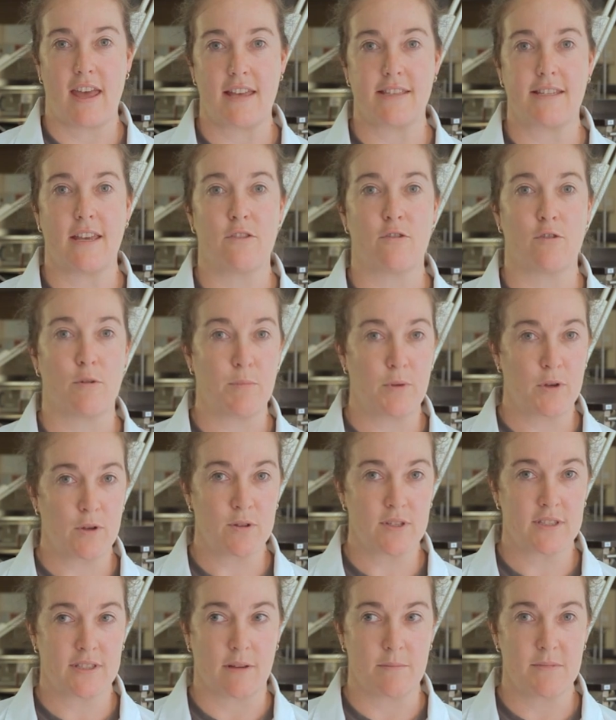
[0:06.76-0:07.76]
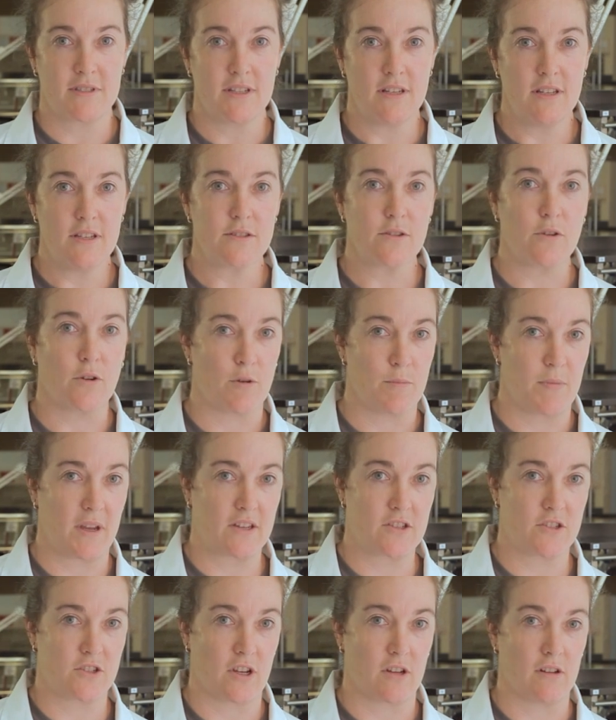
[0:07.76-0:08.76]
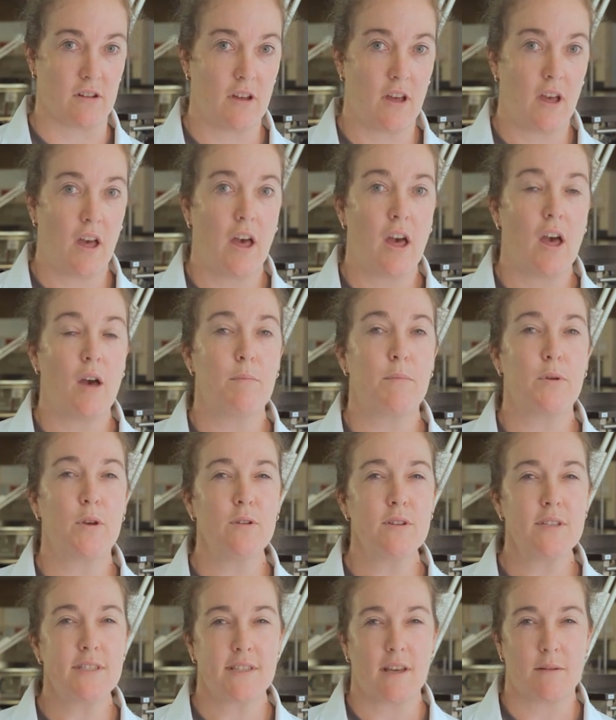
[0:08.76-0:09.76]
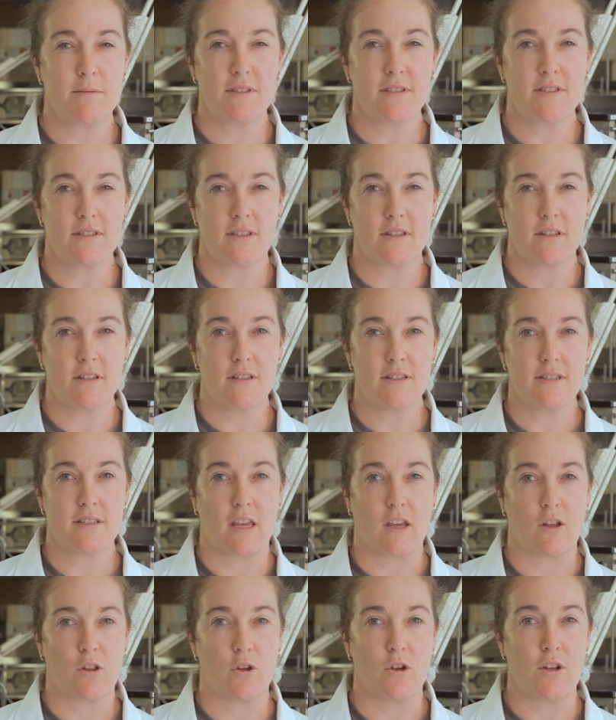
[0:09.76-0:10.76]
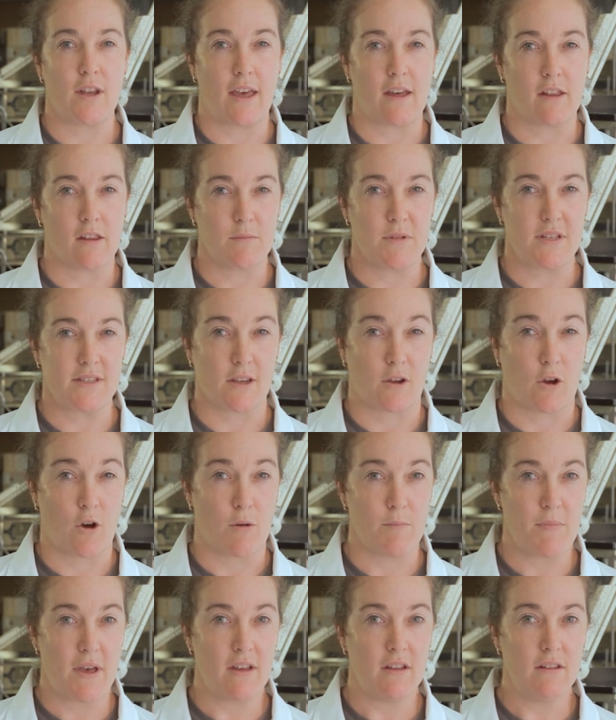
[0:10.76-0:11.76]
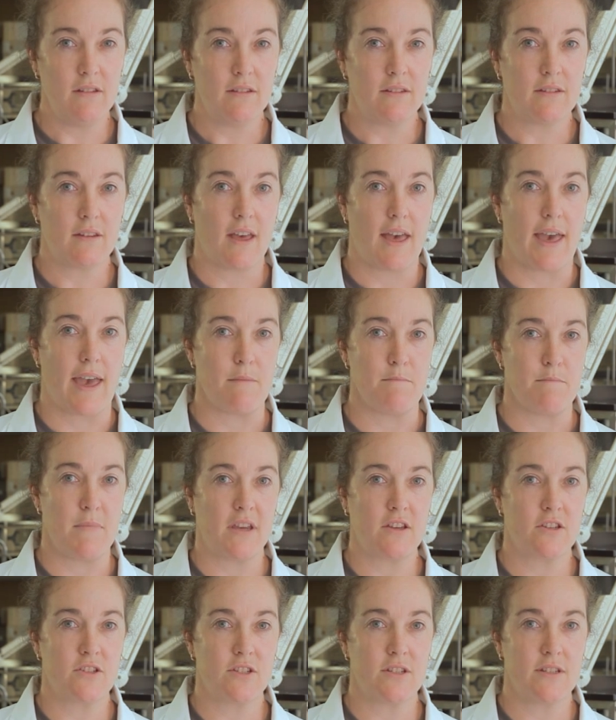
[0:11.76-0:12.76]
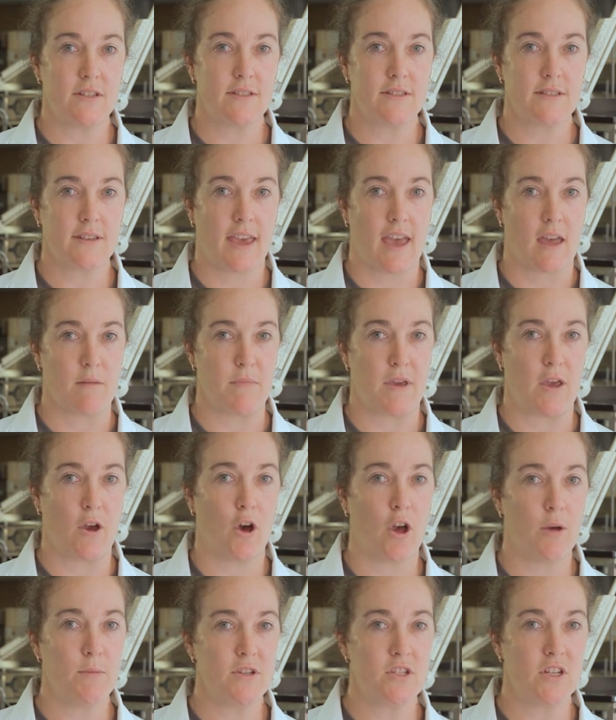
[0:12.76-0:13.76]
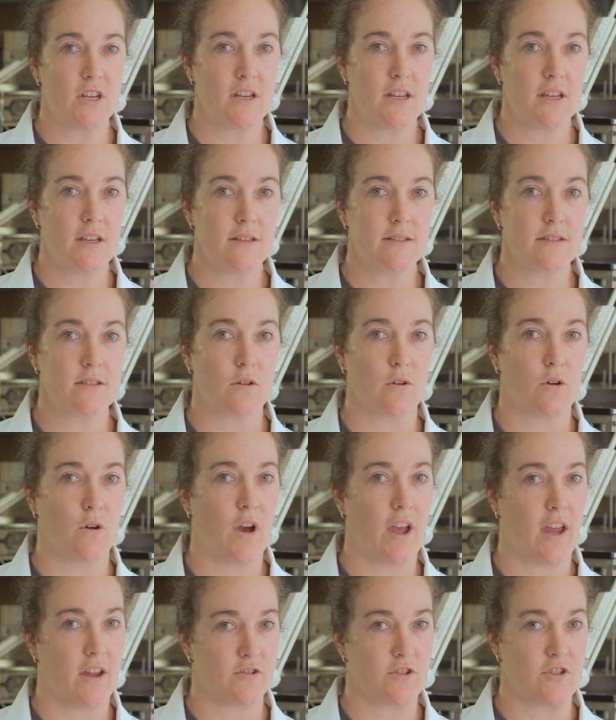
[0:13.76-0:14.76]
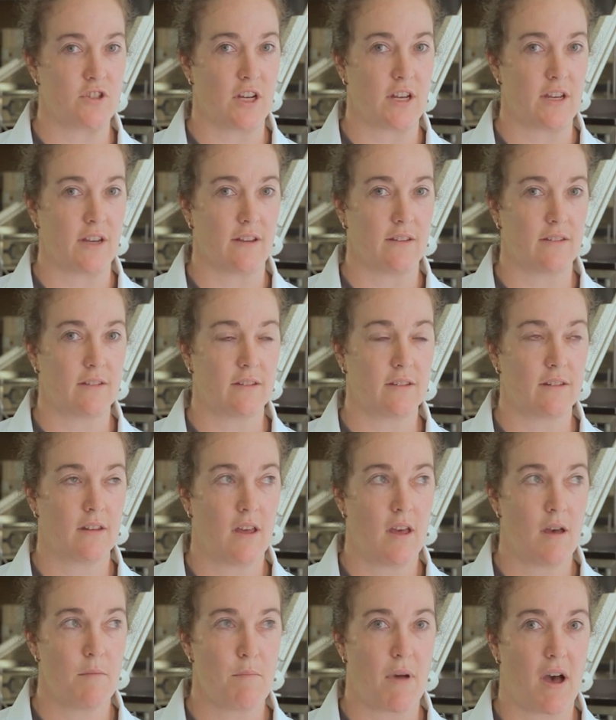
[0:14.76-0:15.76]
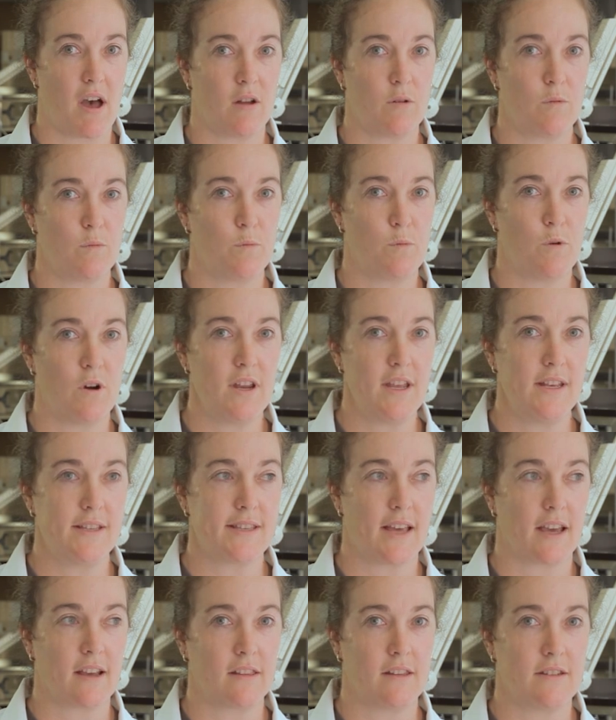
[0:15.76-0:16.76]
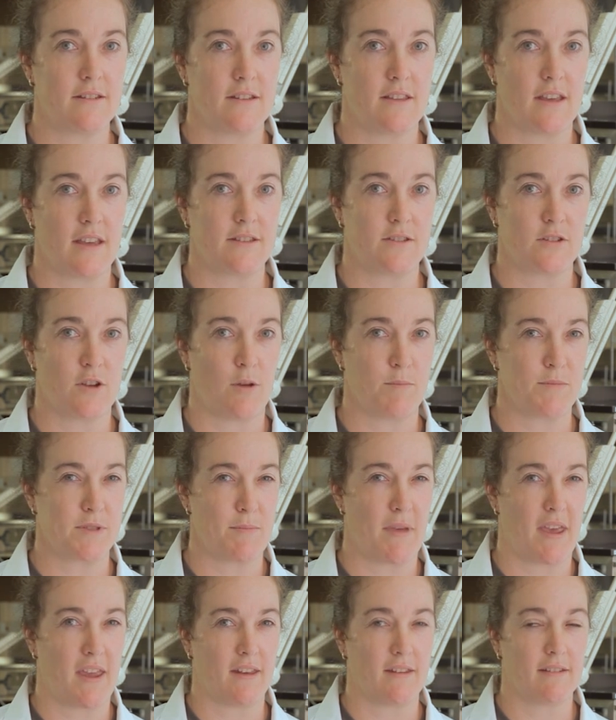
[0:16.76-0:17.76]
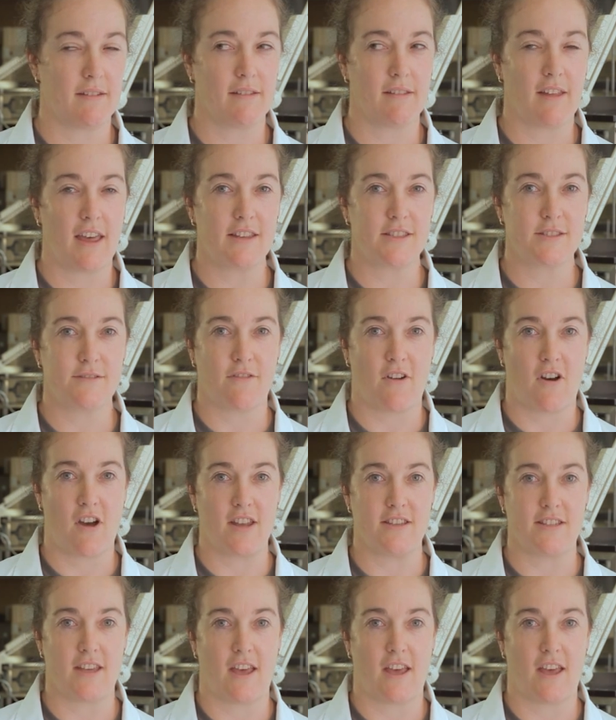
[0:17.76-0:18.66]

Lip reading: as either a pure substance or a mixture. Pure substances include elements and compounds, and mixtures can be homogeneous or heterogeneous. But what exactly do these terms mean? Let's find